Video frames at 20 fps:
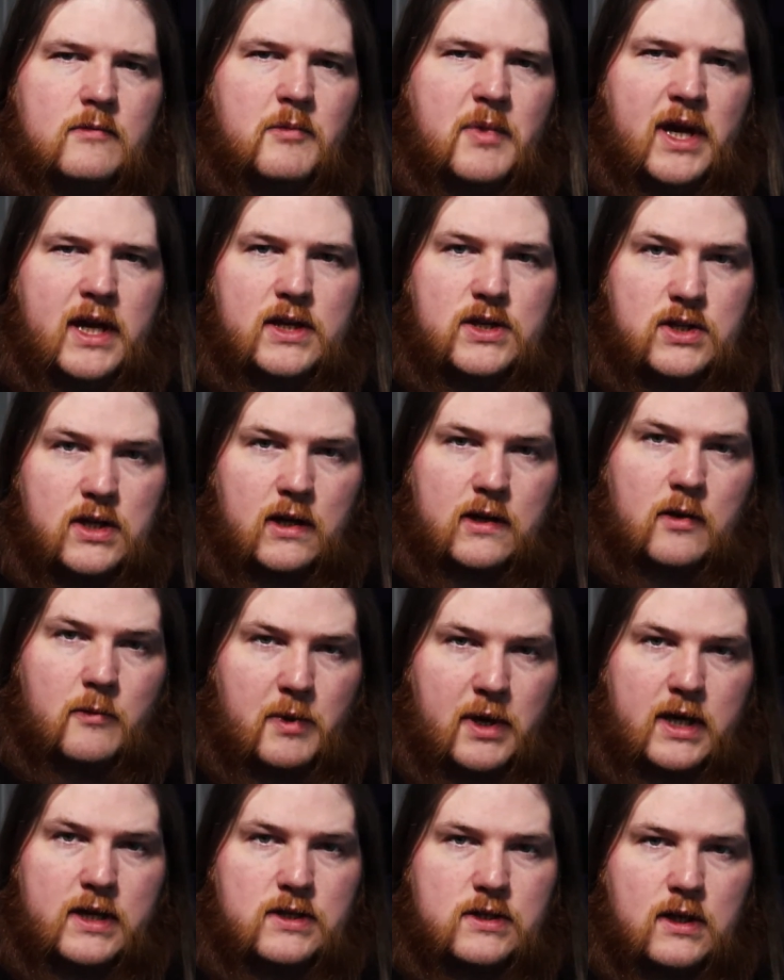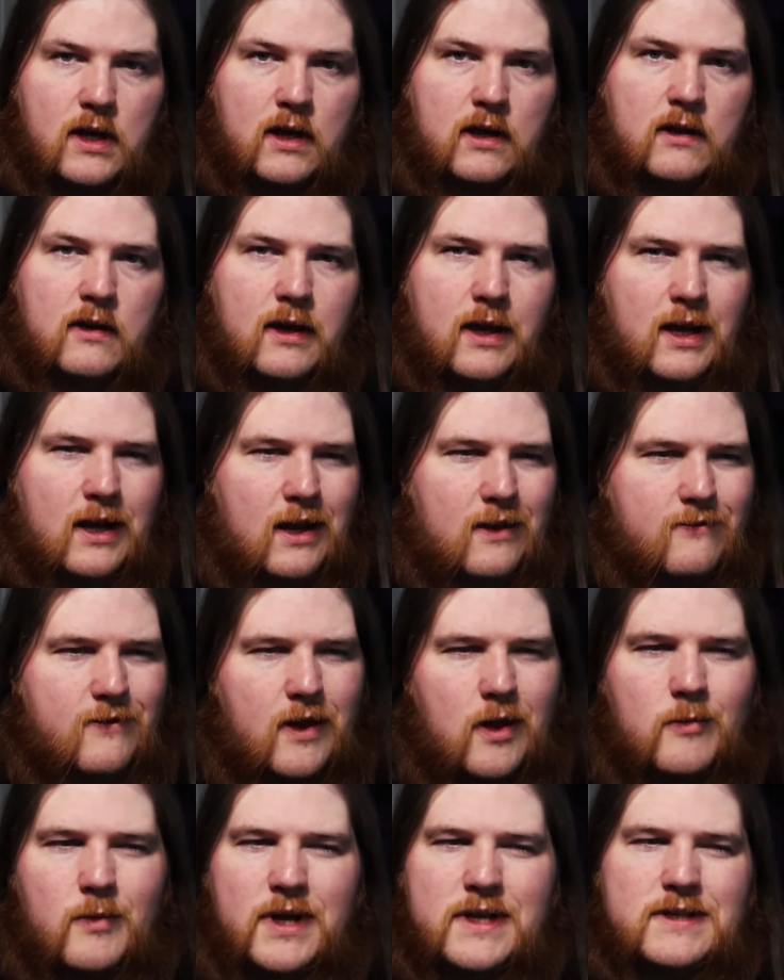paycheck to paycheck. And I
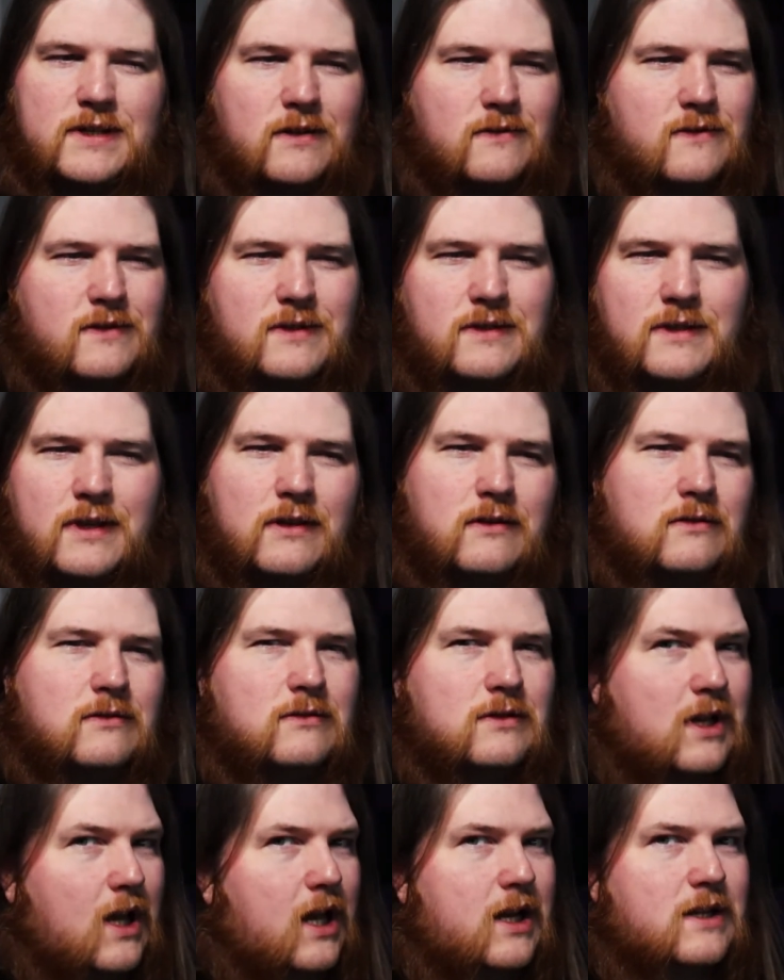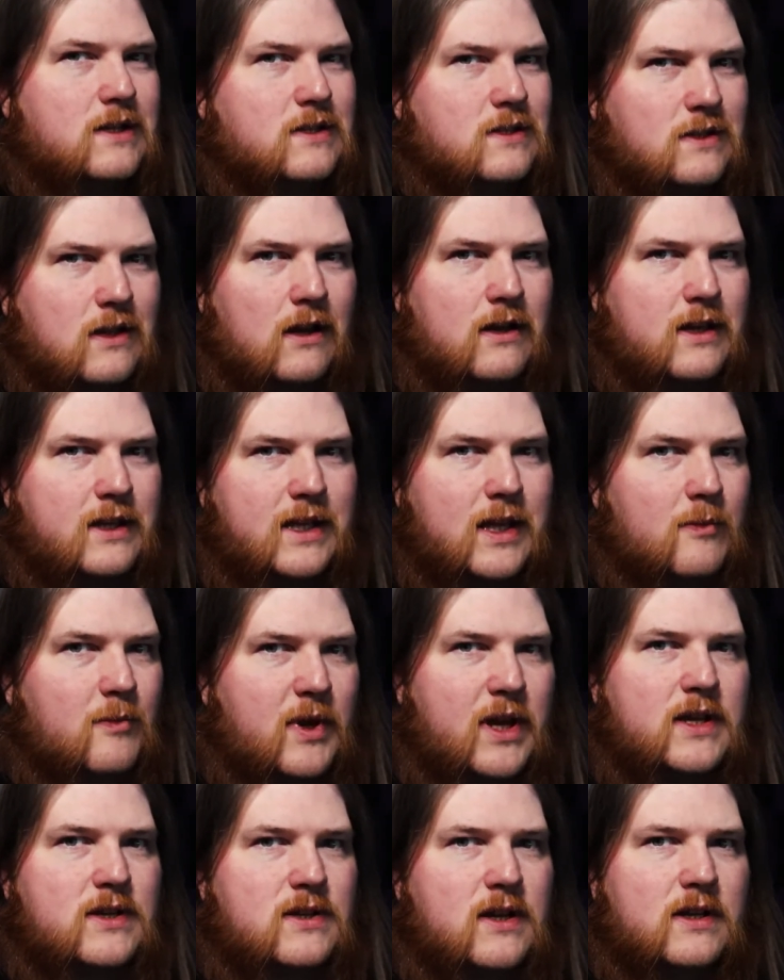found myself still kind of stuck in that
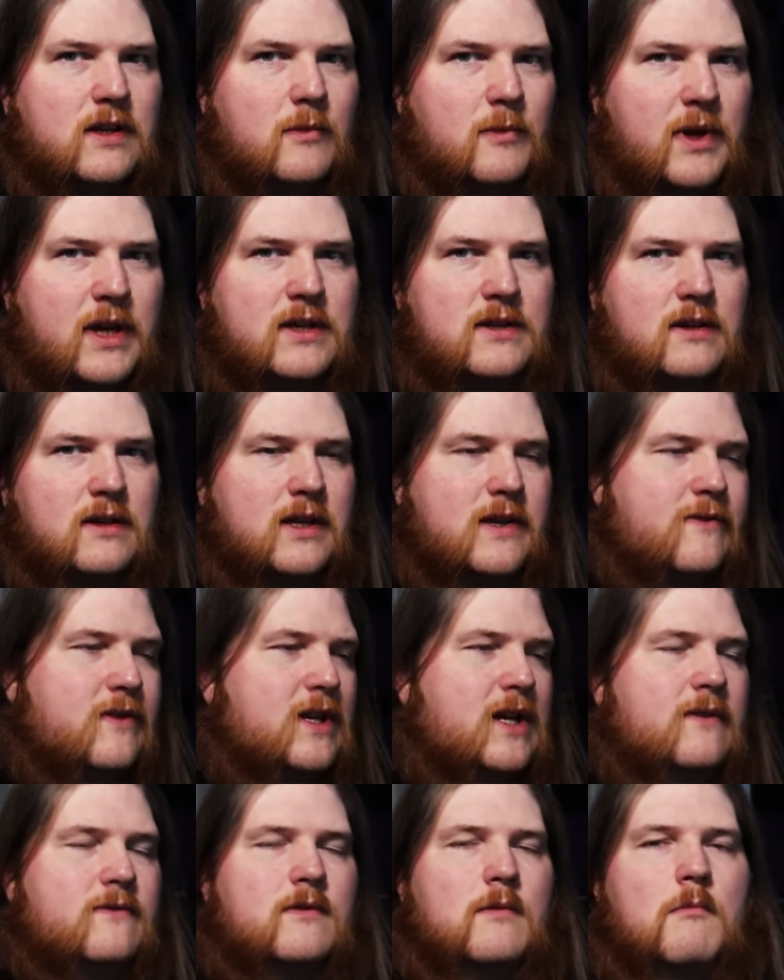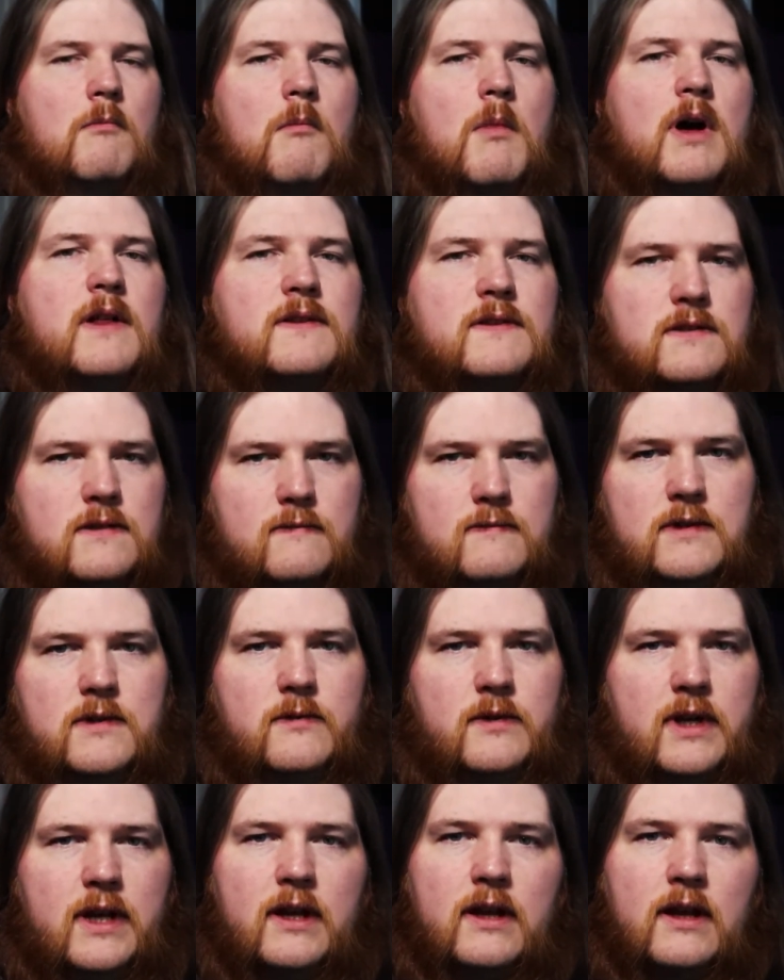paycheck to paycheck, even after months of
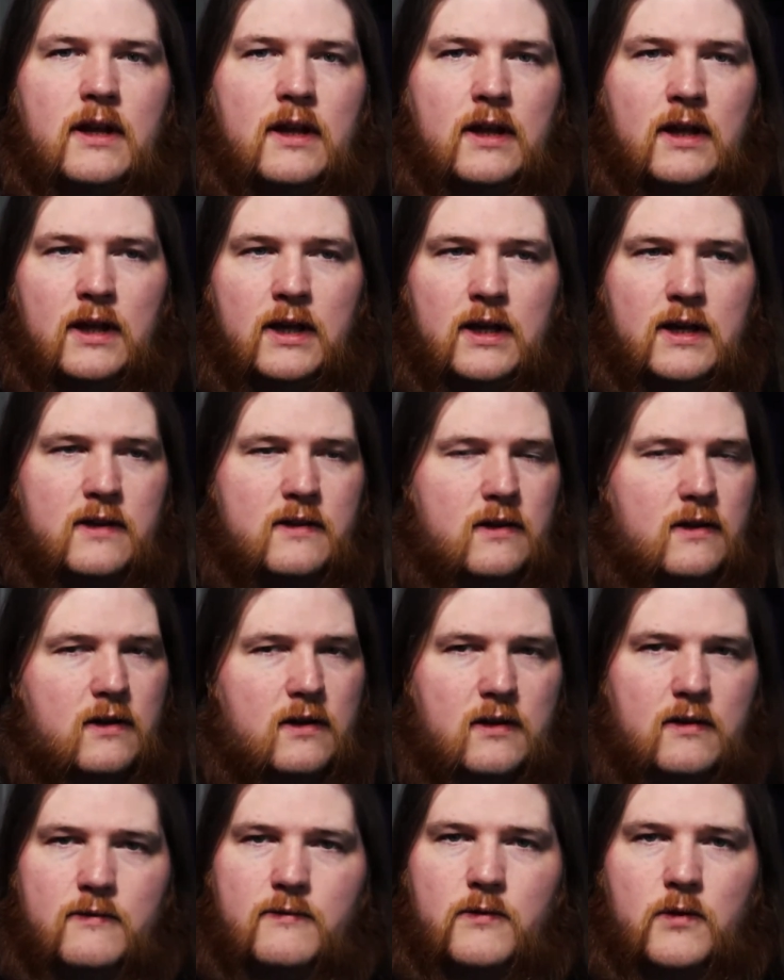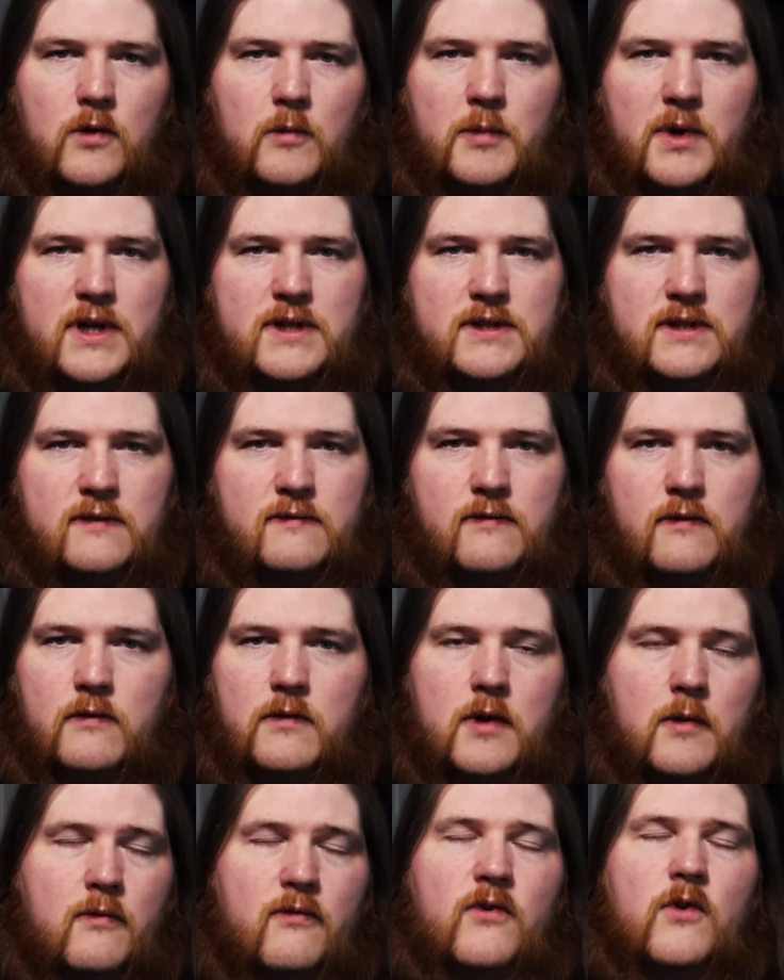doing it the full budget for
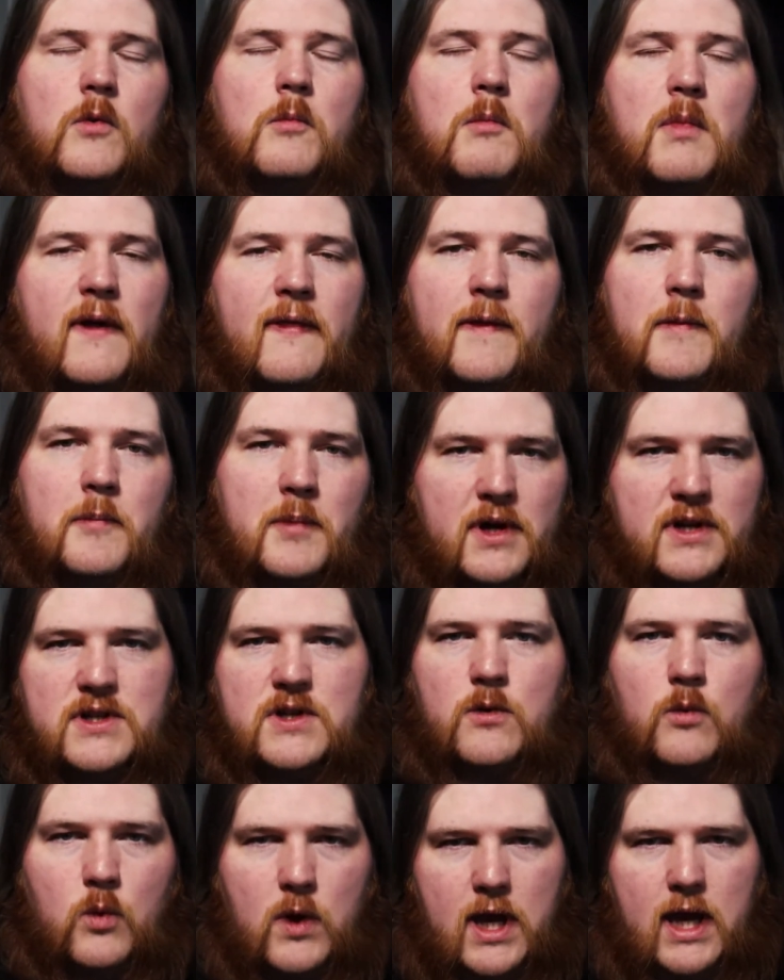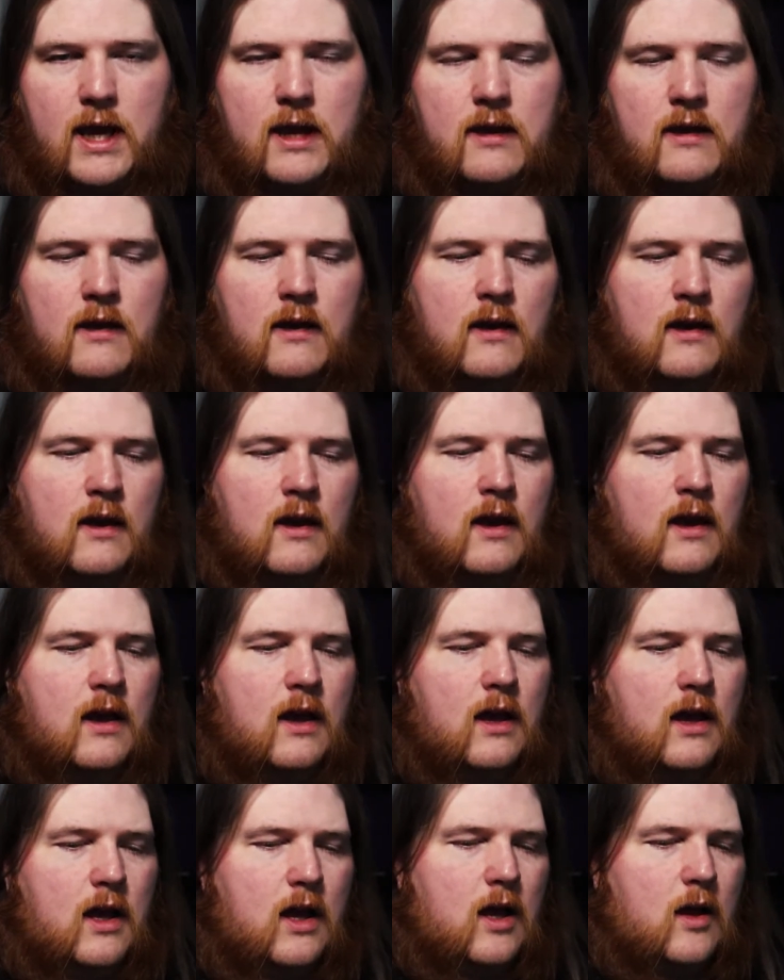the full month budget way.
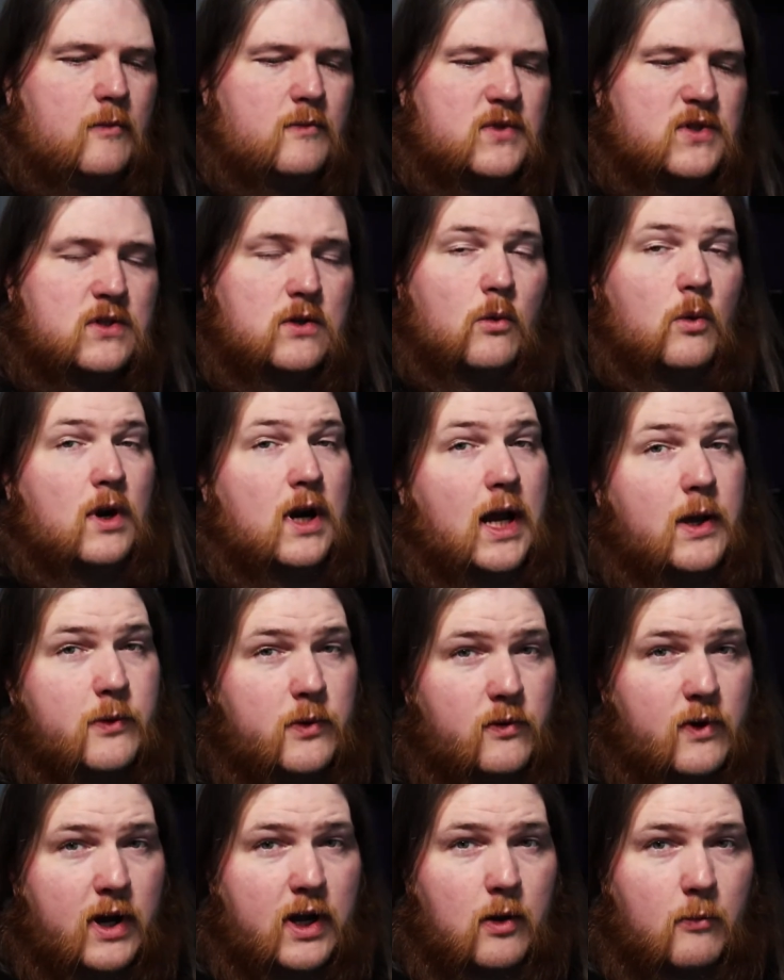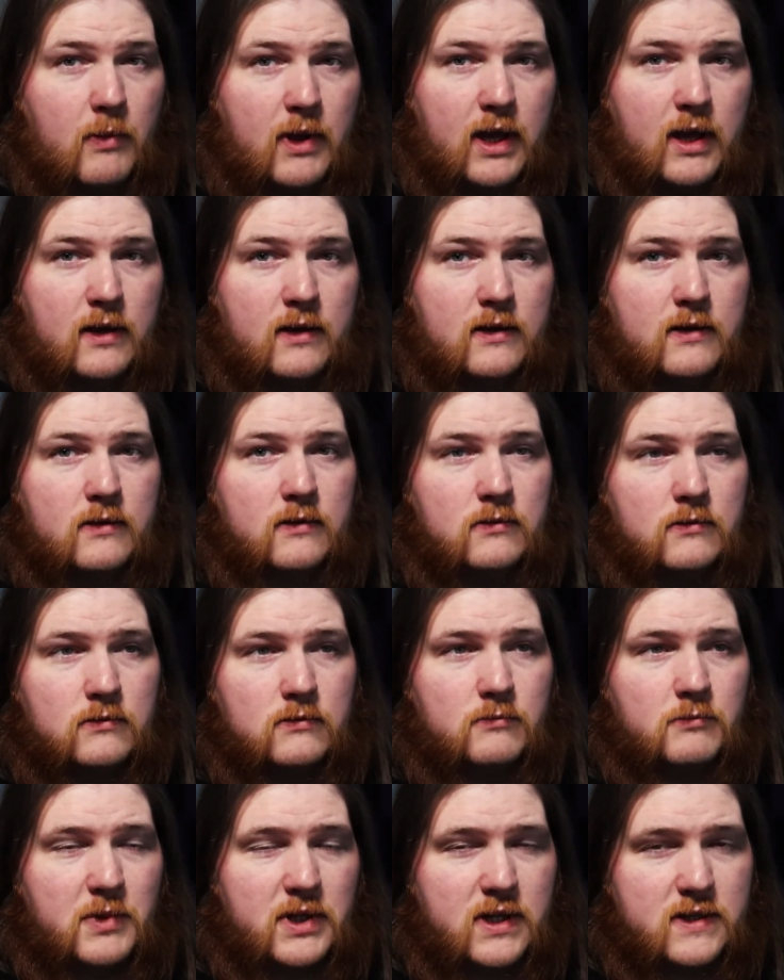So what I would recommend,
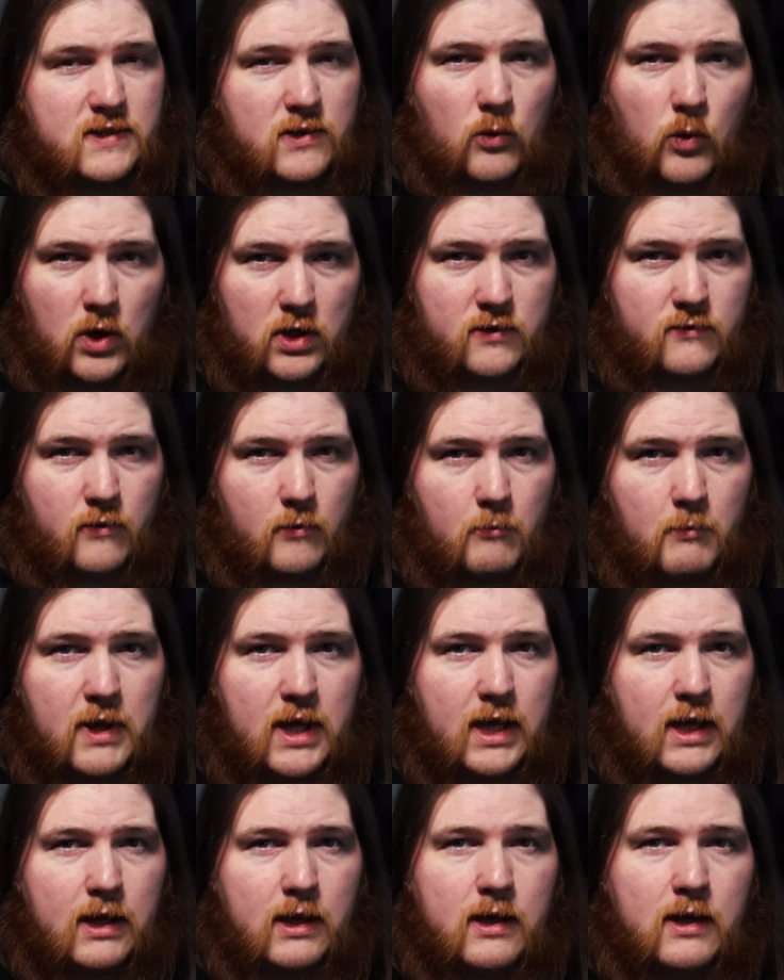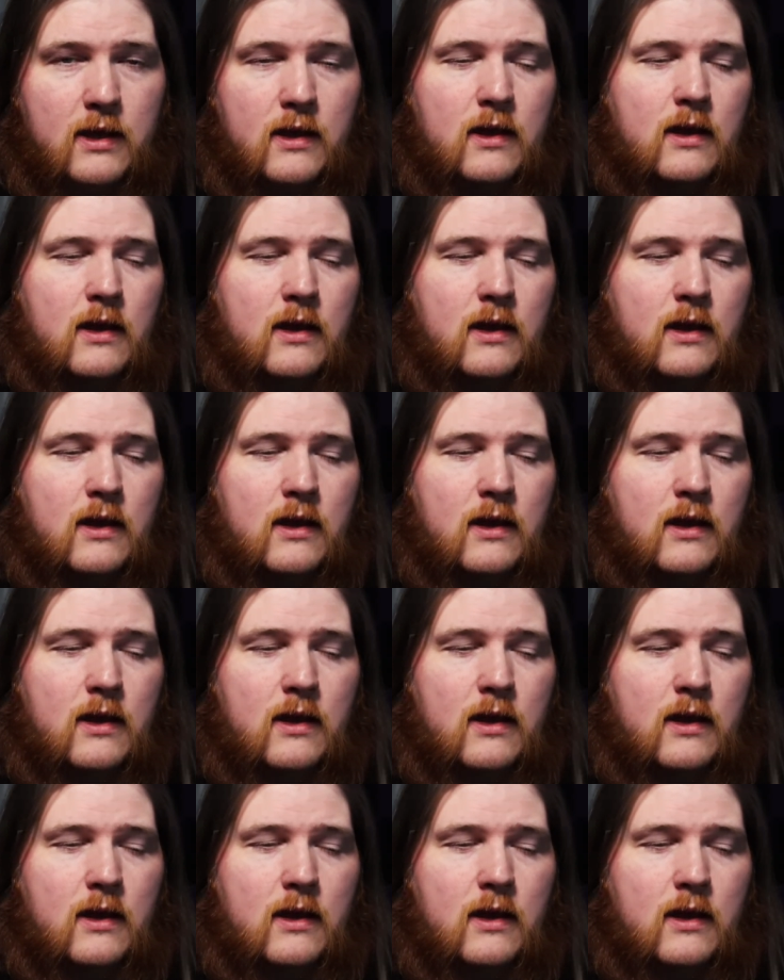because it worked for me,